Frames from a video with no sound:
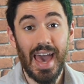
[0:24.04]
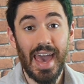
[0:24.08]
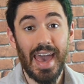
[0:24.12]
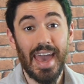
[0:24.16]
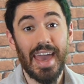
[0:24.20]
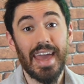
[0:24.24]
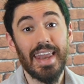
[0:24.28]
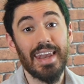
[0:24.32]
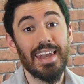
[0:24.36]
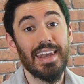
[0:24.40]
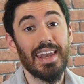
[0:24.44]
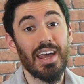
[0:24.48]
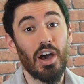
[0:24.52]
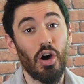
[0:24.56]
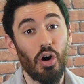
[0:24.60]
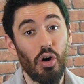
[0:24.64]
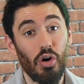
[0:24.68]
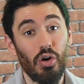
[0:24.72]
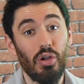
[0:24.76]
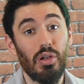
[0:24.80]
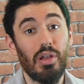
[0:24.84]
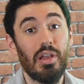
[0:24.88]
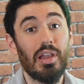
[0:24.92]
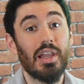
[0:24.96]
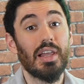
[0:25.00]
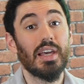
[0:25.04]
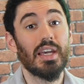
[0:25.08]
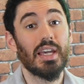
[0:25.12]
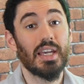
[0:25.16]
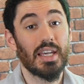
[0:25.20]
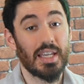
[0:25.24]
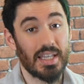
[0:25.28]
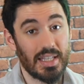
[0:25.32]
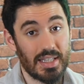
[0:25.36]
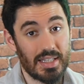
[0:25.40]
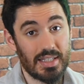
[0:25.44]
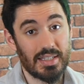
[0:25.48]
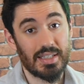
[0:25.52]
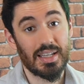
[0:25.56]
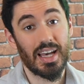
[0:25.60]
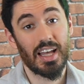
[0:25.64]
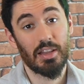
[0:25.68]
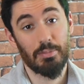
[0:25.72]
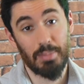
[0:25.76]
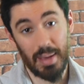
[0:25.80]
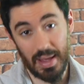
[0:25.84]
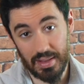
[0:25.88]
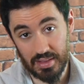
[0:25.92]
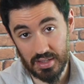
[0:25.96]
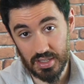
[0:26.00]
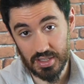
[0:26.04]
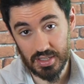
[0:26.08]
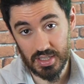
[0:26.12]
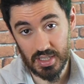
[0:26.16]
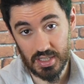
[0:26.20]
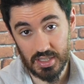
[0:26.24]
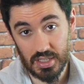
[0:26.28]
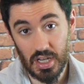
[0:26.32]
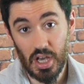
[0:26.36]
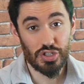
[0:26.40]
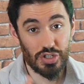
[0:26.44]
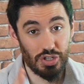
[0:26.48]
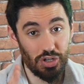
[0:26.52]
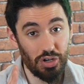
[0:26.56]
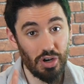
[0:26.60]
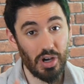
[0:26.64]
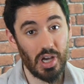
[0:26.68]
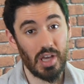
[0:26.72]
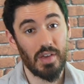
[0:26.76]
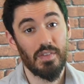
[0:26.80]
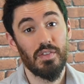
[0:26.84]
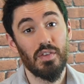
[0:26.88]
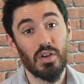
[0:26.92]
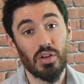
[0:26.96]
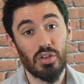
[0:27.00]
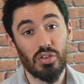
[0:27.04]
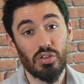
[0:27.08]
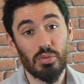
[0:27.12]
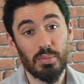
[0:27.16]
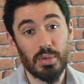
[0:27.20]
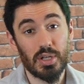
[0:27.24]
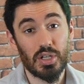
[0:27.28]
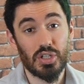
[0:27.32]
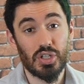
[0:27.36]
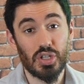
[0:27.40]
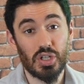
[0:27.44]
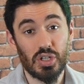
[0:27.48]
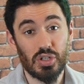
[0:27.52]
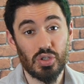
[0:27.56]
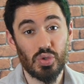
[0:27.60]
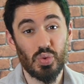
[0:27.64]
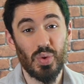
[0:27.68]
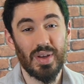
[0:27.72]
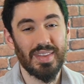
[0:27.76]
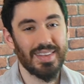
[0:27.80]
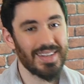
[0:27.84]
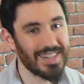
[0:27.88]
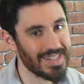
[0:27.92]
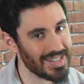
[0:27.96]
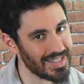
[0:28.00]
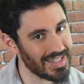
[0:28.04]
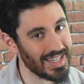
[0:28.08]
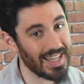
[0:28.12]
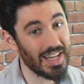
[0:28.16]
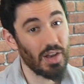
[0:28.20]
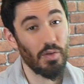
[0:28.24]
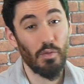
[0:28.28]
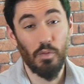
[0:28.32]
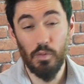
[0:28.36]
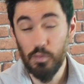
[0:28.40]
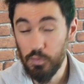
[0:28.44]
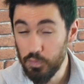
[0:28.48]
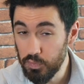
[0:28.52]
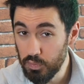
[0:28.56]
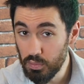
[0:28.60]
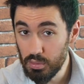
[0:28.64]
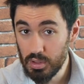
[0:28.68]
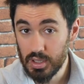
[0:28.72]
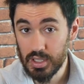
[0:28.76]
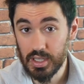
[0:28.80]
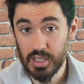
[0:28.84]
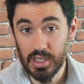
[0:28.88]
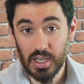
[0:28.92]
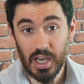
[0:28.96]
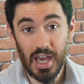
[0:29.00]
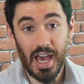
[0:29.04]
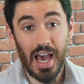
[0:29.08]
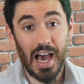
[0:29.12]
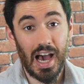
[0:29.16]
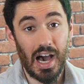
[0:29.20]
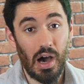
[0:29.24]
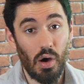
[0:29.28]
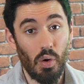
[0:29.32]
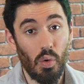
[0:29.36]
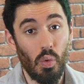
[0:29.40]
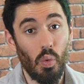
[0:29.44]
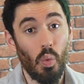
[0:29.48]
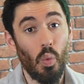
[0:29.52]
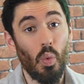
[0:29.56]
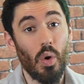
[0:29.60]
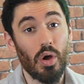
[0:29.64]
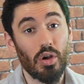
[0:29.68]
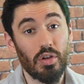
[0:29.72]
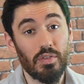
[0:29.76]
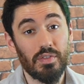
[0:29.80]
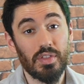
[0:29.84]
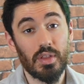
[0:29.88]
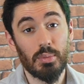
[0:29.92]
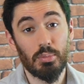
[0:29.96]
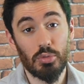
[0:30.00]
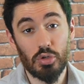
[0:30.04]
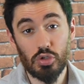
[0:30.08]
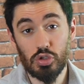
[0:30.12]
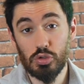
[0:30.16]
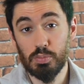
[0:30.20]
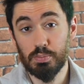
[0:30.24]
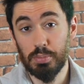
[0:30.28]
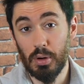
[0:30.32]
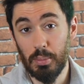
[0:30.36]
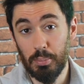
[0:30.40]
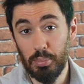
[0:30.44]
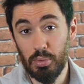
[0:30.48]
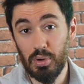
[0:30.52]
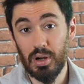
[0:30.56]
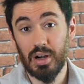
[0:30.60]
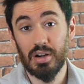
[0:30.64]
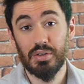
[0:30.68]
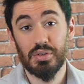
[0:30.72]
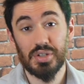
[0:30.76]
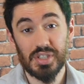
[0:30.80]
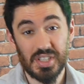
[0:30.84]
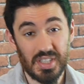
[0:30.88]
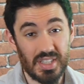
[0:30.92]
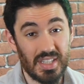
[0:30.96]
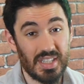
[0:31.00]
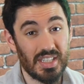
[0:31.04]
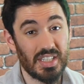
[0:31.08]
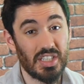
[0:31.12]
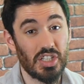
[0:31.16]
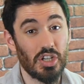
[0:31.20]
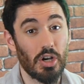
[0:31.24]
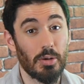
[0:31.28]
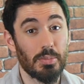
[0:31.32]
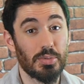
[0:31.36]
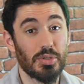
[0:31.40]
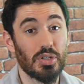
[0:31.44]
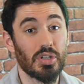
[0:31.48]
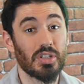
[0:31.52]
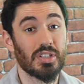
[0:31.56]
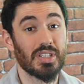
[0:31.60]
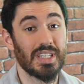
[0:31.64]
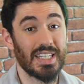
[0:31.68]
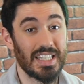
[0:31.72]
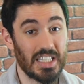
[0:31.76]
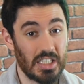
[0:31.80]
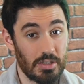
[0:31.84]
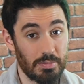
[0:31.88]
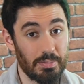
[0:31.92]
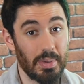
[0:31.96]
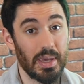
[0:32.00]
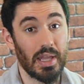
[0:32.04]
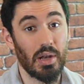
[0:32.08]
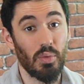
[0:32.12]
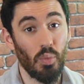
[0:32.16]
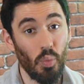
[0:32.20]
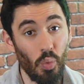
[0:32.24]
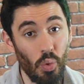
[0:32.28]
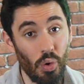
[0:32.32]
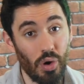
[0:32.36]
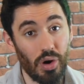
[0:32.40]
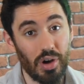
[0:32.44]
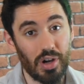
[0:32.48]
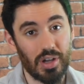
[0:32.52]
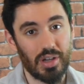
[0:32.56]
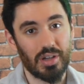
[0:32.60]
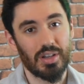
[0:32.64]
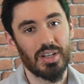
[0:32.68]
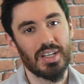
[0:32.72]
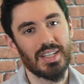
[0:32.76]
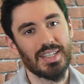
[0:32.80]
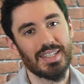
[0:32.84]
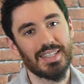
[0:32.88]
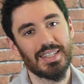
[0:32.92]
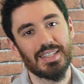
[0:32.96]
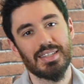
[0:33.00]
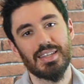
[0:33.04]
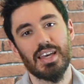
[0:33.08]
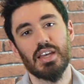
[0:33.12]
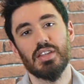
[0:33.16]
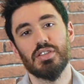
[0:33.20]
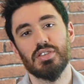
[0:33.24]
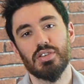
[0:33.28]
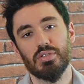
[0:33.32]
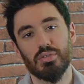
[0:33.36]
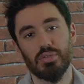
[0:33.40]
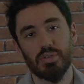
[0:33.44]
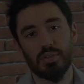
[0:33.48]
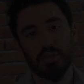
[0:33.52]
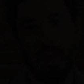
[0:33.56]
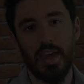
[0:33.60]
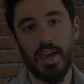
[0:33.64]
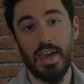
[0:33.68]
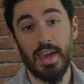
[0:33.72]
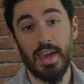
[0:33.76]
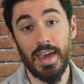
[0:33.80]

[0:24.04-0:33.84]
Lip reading: and all its advantages. So if you want to make sure to understand fully how one of the most popular residency options in Spain work, stay tuned.